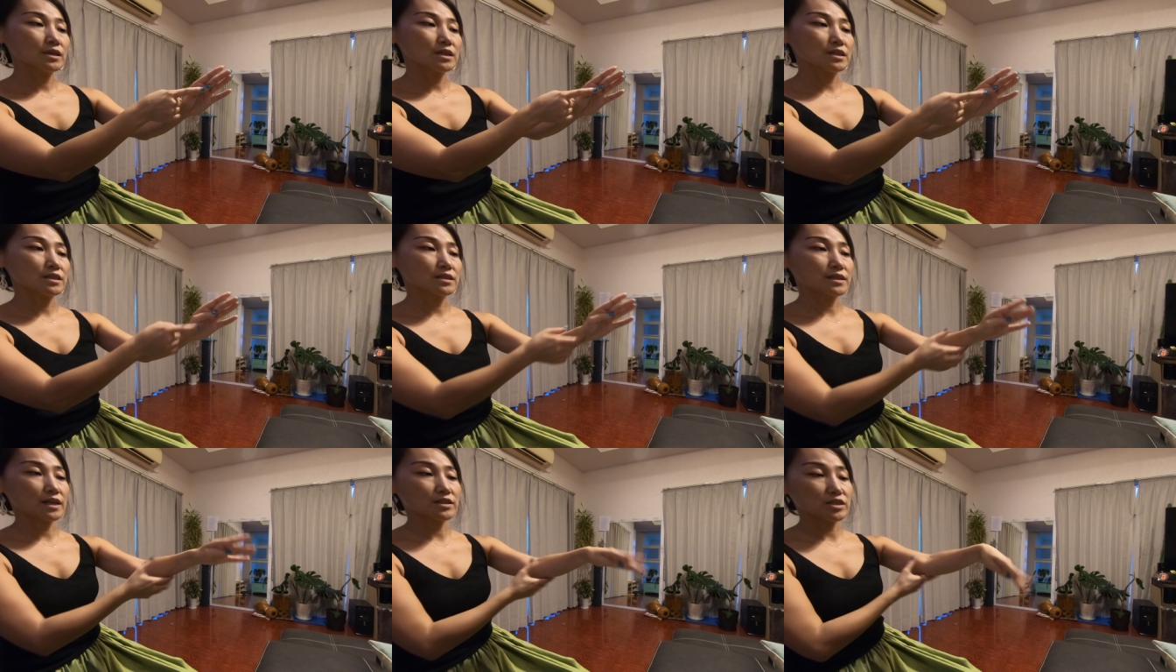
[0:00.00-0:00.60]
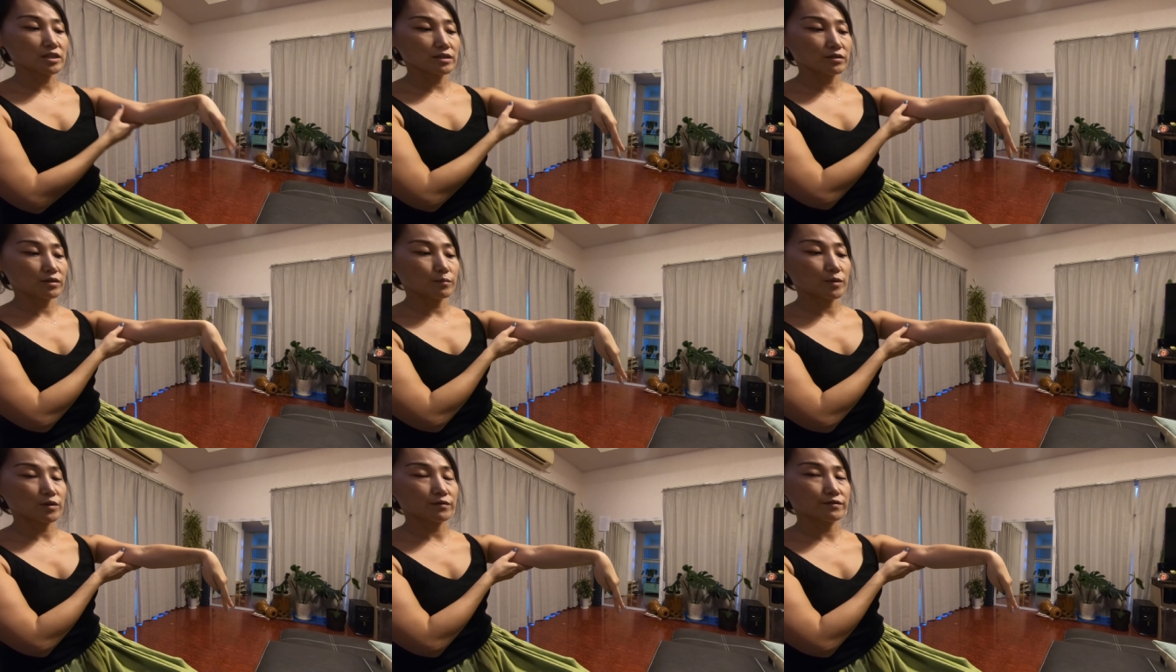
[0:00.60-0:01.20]
is touching your
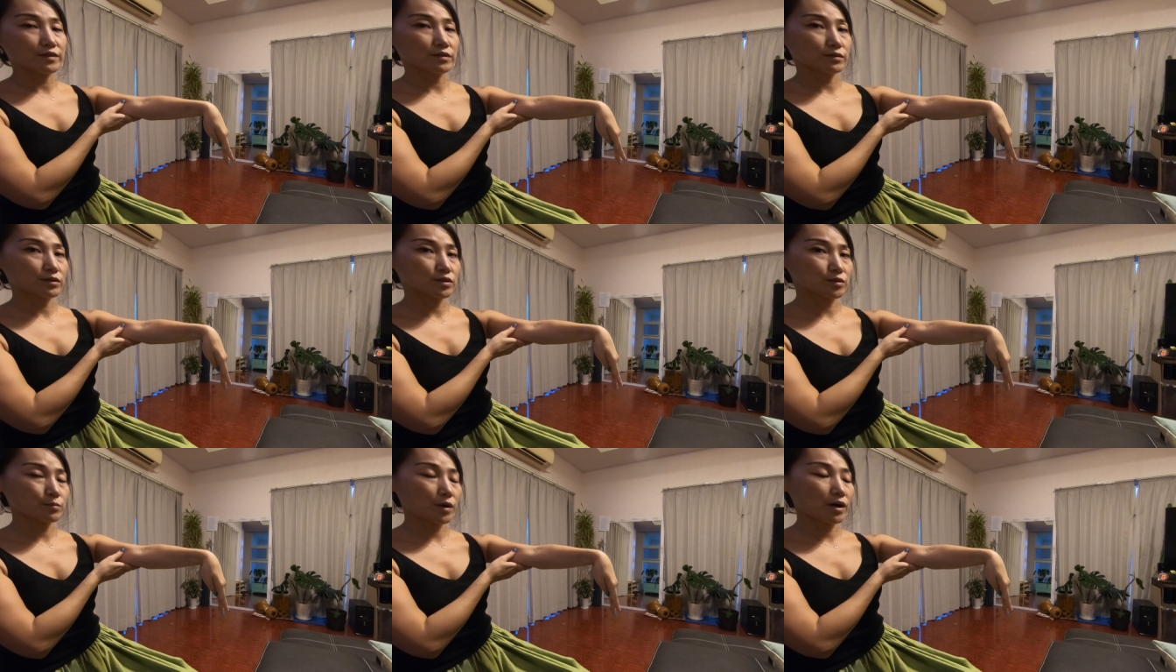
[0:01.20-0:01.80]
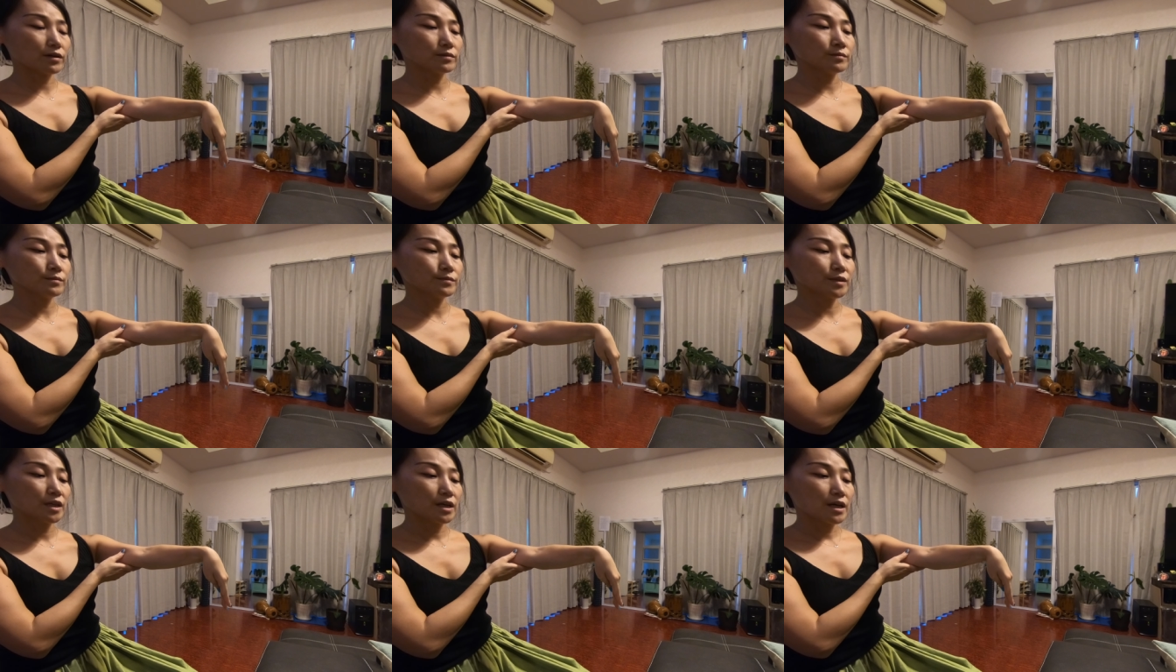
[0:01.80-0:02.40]
middle finger's bottom,
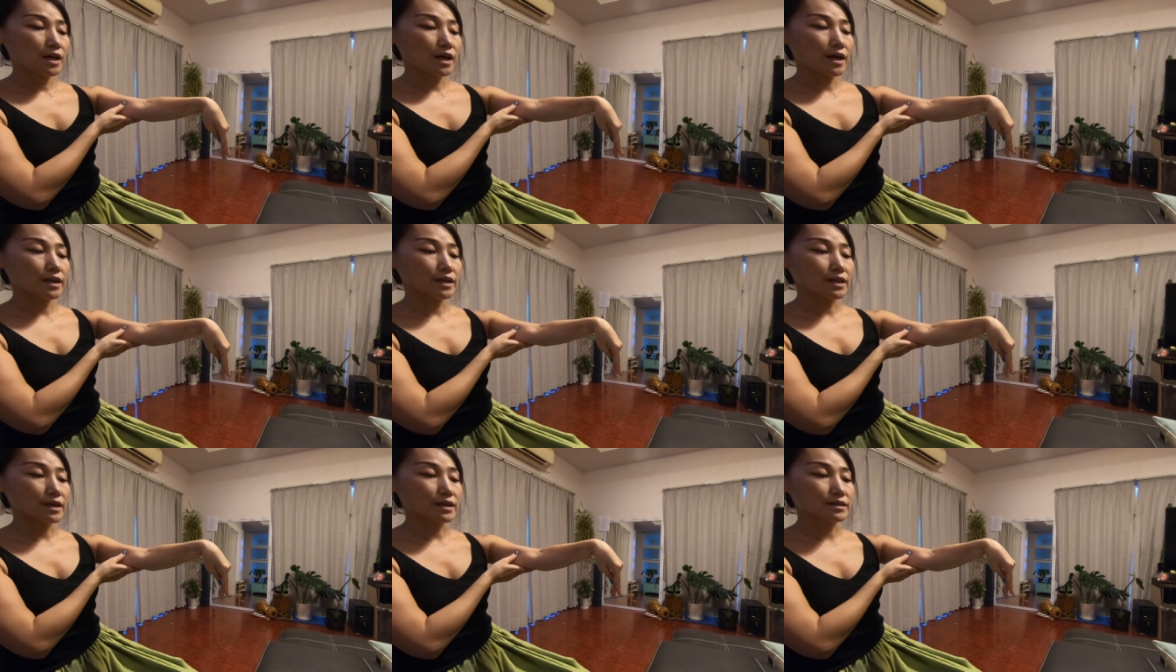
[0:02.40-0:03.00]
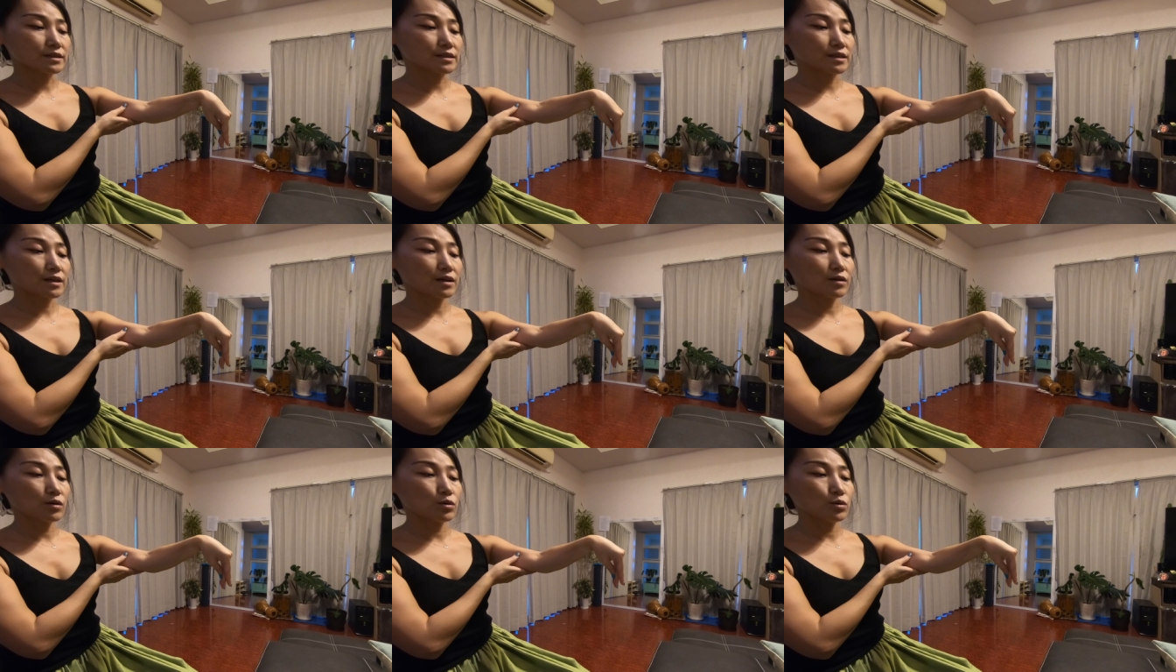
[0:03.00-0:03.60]
and then it
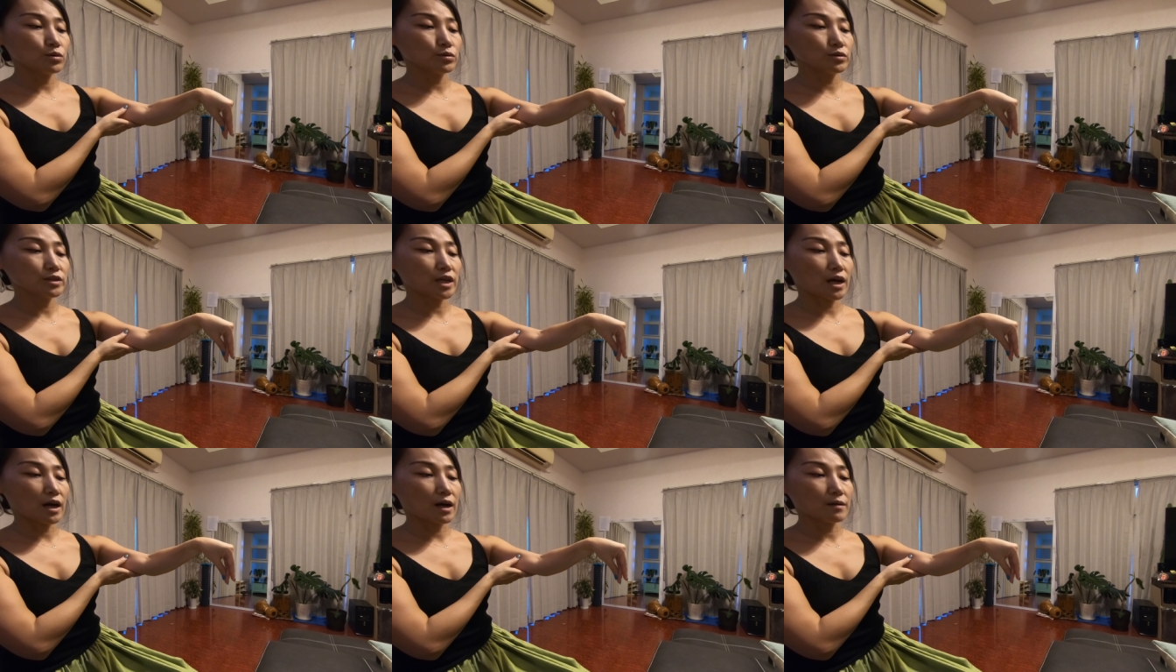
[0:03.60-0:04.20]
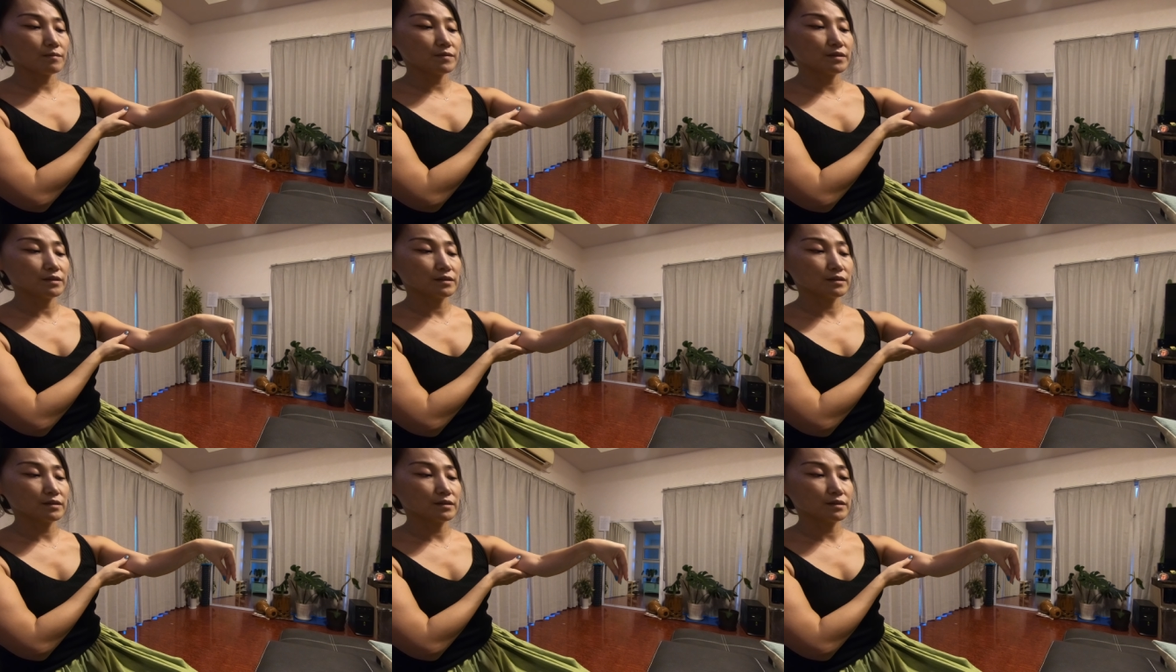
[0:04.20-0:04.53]
goes up,